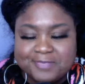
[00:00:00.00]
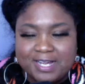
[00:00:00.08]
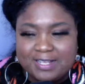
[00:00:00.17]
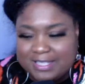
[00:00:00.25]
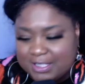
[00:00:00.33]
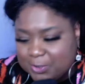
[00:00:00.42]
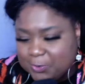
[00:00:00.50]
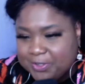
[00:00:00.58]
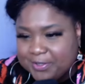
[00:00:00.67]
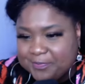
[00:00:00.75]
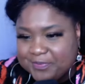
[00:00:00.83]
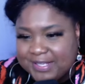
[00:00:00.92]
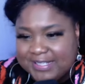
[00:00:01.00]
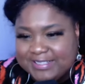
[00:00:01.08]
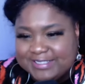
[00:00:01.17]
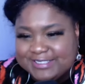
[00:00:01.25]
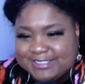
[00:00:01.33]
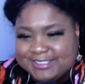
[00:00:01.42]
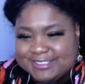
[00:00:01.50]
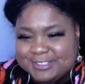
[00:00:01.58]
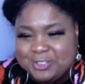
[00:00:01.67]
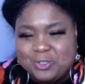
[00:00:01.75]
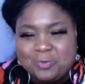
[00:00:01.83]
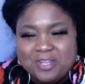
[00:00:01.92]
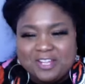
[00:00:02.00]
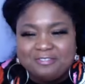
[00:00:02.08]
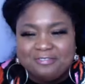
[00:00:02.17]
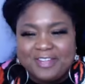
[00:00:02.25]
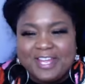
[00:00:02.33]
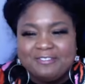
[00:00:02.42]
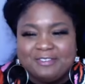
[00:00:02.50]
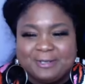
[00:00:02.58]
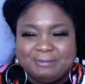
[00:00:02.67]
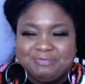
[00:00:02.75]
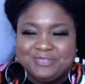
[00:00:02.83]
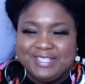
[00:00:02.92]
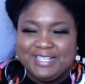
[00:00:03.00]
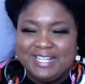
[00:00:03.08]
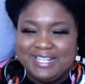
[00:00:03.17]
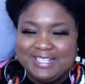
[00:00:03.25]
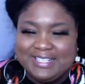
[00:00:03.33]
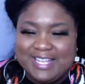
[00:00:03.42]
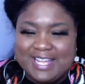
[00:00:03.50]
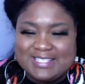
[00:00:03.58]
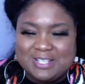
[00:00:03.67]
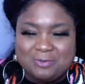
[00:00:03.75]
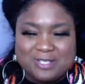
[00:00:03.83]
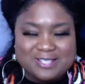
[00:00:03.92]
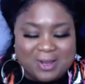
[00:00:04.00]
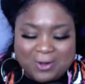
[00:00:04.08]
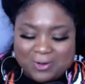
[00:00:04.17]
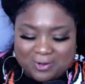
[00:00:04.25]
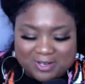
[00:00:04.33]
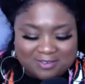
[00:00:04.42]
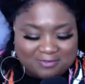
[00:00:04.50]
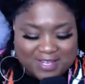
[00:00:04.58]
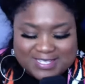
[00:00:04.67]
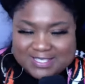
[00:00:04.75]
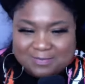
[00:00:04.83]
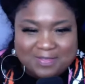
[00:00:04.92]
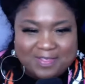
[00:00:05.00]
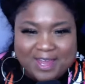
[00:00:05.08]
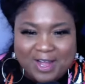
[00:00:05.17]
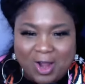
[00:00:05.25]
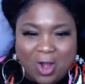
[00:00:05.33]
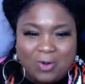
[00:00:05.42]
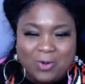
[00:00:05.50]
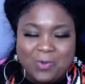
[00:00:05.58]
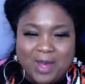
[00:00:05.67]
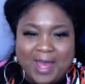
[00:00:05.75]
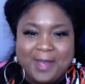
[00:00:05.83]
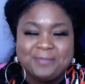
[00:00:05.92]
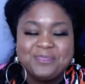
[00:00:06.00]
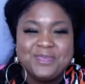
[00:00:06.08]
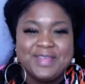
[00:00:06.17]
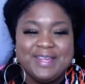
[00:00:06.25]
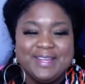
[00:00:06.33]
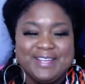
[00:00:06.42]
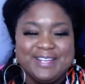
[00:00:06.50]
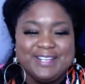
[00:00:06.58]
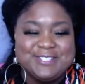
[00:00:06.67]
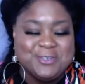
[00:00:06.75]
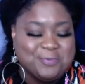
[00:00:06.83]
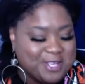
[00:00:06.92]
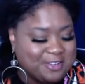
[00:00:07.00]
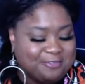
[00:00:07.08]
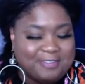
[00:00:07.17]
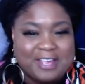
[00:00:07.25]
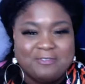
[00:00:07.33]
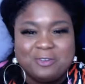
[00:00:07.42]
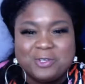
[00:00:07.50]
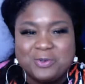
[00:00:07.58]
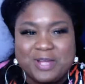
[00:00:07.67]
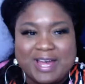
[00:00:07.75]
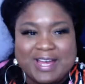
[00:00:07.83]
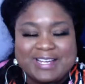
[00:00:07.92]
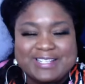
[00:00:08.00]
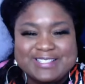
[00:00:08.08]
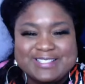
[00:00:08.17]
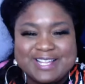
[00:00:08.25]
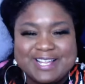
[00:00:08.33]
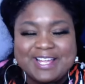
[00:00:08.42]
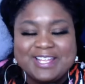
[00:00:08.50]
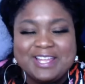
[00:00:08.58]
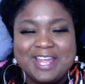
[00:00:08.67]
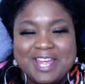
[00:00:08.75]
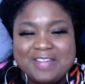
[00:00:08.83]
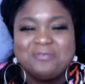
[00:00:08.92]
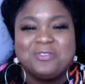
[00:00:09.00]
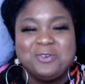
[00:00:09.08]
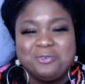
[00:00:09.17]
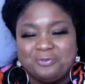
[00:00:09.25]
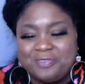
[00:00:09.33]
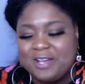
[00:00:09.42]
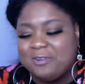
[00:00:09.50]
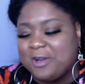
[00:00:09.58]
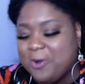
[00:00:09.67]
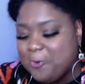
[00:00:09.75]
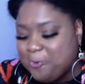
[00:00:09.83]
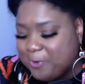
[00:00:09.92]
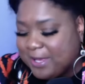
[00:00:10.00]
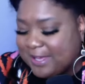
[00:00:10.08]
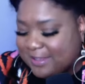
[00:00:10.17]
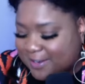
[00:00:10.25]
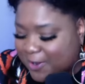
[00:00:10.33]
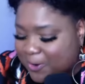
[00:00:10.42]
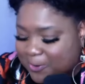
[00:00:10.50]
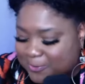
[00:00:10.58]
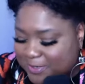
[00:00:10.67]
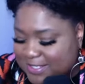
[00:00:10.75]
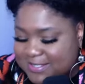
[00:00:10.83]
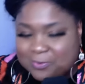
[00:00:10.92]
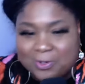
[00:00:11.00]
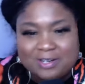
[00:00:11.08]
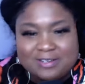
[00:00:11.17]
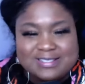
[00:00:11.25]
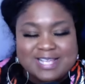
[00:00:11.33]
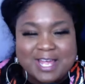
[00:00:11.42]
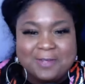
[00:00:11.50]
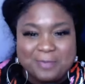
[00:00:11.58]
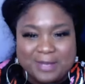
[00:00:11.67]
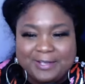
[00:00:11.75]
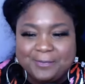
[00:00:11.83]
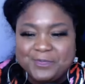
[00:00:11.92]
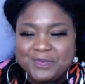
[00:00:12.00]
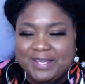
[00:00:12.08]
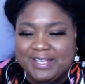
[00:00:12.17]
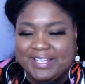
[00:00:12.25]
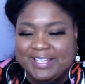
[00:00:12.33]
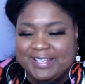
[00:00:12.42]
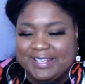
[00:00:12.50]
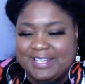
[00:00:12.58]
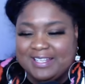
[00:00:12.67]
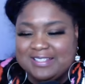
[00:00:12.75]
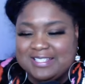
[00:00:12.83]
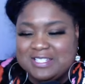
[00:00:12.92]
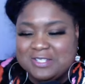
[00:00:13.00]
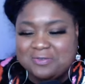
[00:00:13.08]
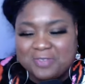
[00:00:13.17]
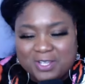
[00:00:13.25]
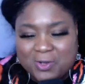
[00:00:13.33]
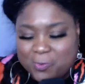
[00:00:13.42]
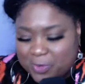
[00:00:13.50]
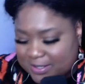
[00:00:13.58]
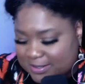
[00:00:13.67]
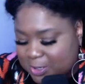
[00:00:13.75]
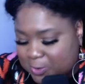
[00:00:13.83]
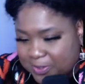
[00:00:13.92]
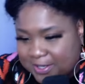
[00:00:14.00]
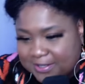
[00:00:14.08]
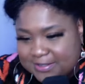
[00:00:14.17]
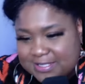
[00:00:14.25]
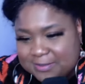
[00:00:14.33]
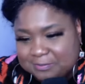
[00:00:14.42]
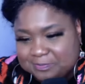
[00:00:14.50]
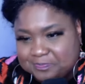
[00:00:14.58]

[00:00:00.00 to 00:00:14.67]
Hallelujah. So do me a favor. Yes, a return on investment, that ROI. Do me a favor, you guys. If you felt a wind on this word, say me. Did you feel a wind on it?